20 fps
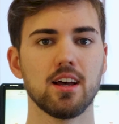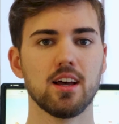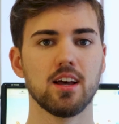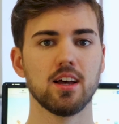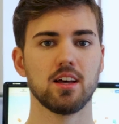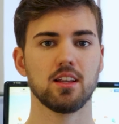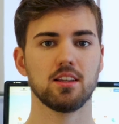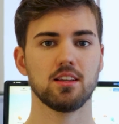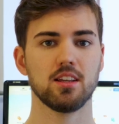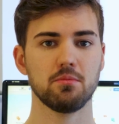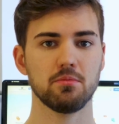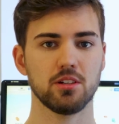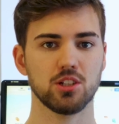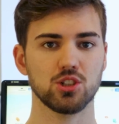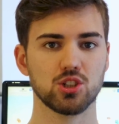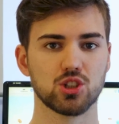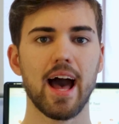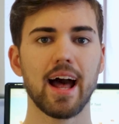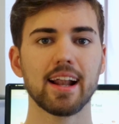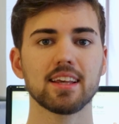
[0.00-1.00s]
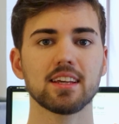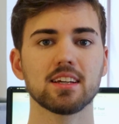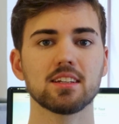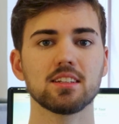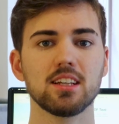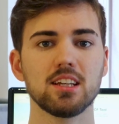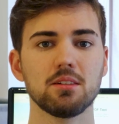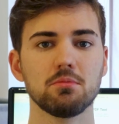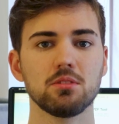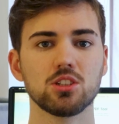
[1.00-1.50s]
an image. Adding an
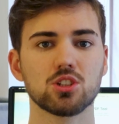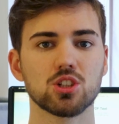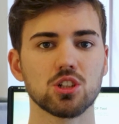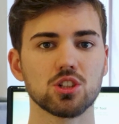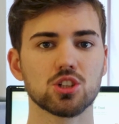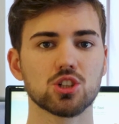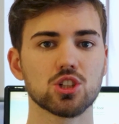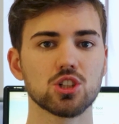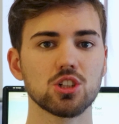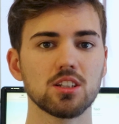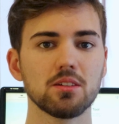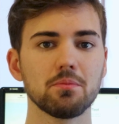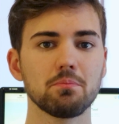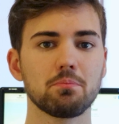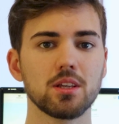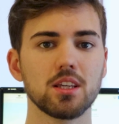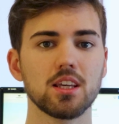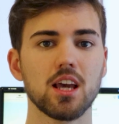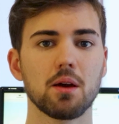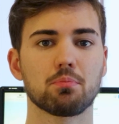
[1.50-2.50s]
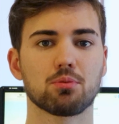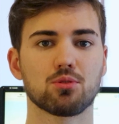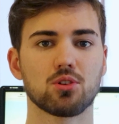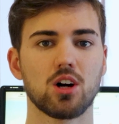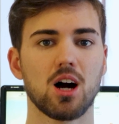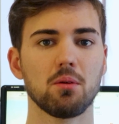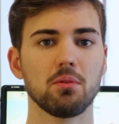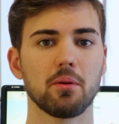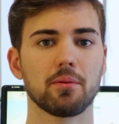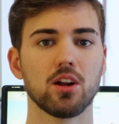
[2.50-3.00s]
image shouldn't be a
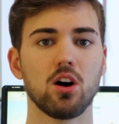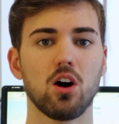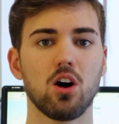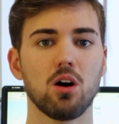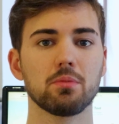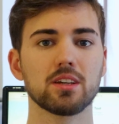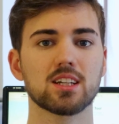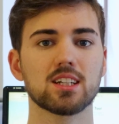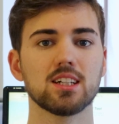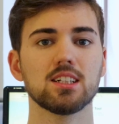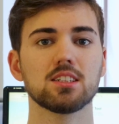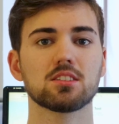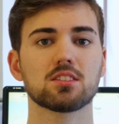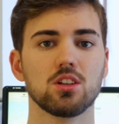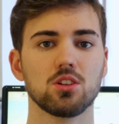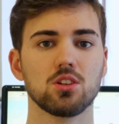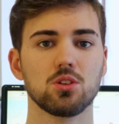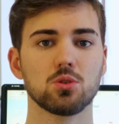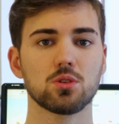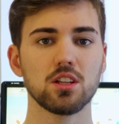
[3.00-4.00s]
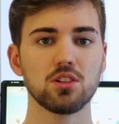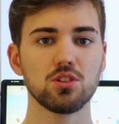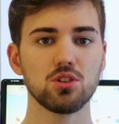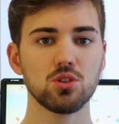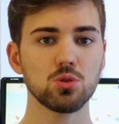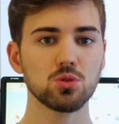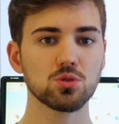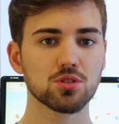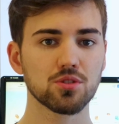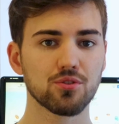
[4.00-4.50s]
problem at all because you can
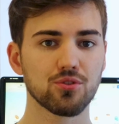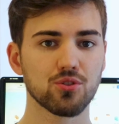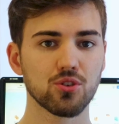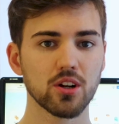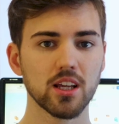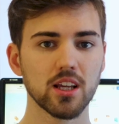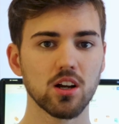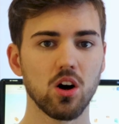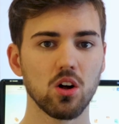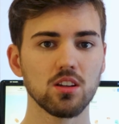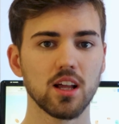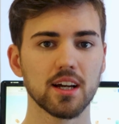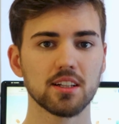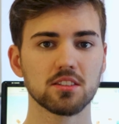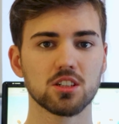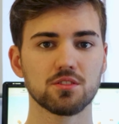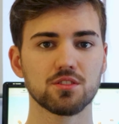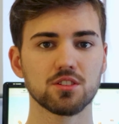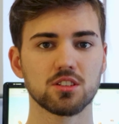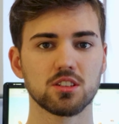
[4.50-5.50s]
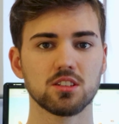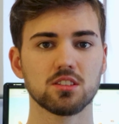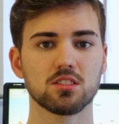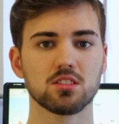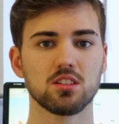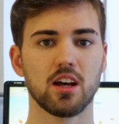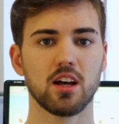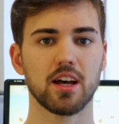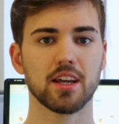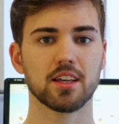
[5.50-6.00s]
use free online services
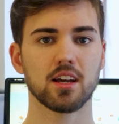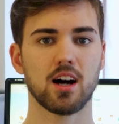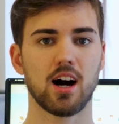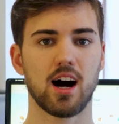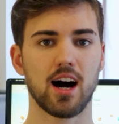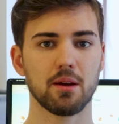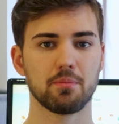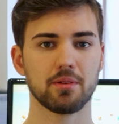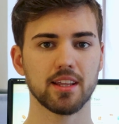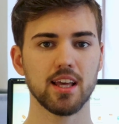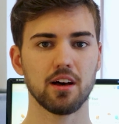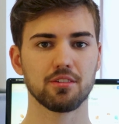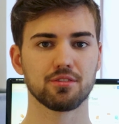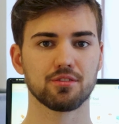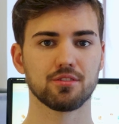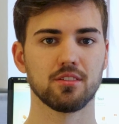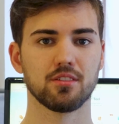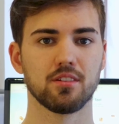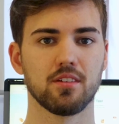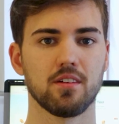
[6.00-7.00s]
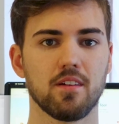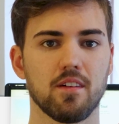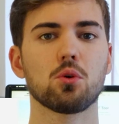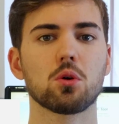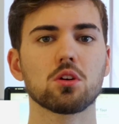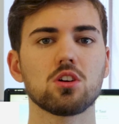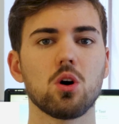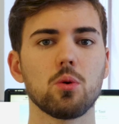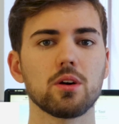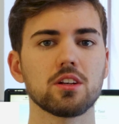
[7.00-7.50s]
like HiPDF. So
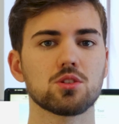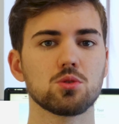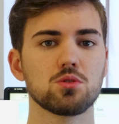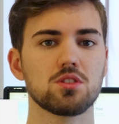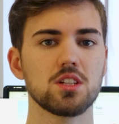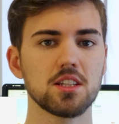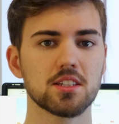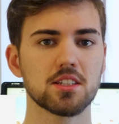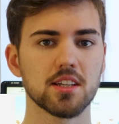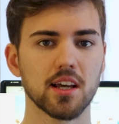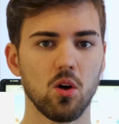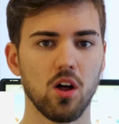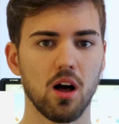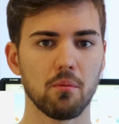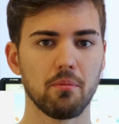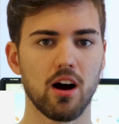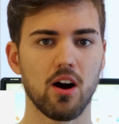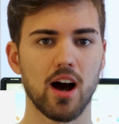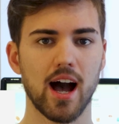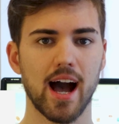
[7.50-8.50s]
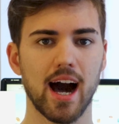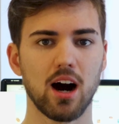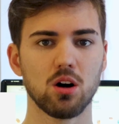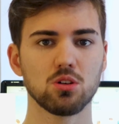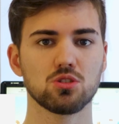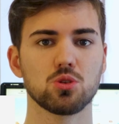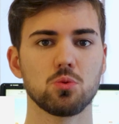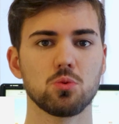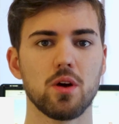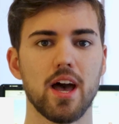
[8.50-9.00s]
before going into detail about how
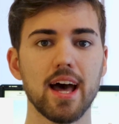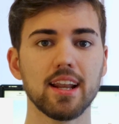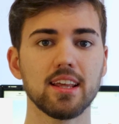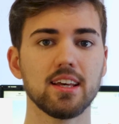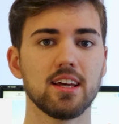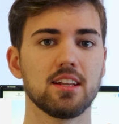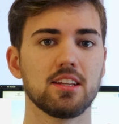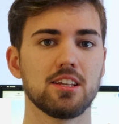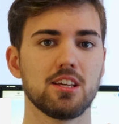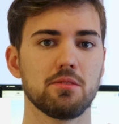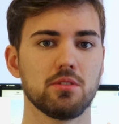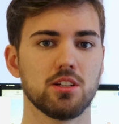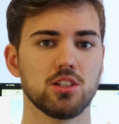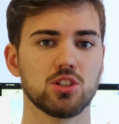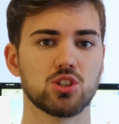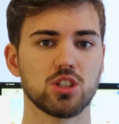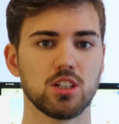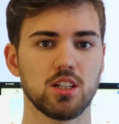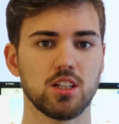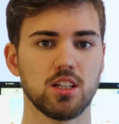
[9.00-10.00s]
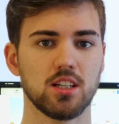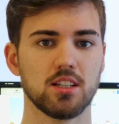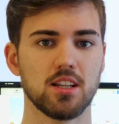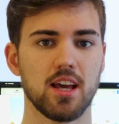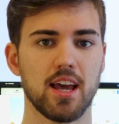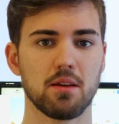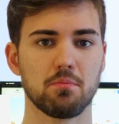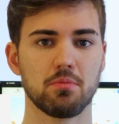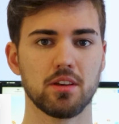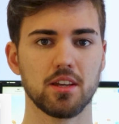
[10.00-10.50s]
to edit an image in
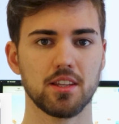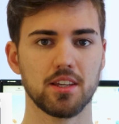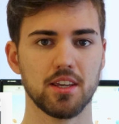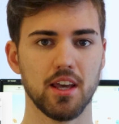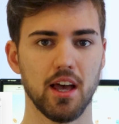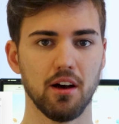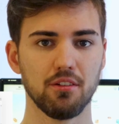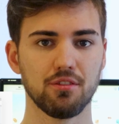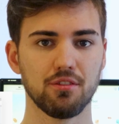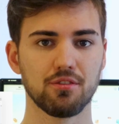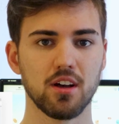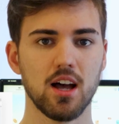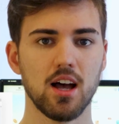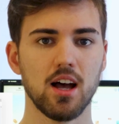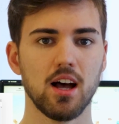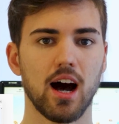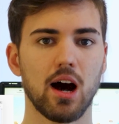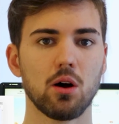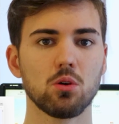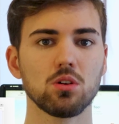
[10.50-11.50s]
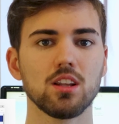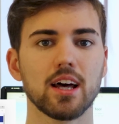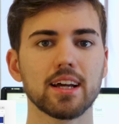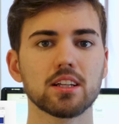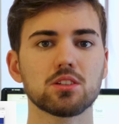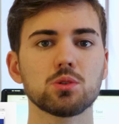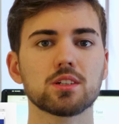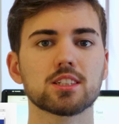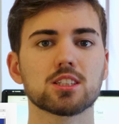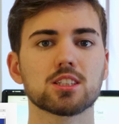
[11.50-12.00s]
a PDF, I would
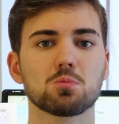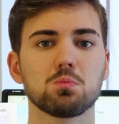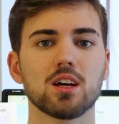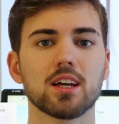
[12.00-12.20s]
like to explain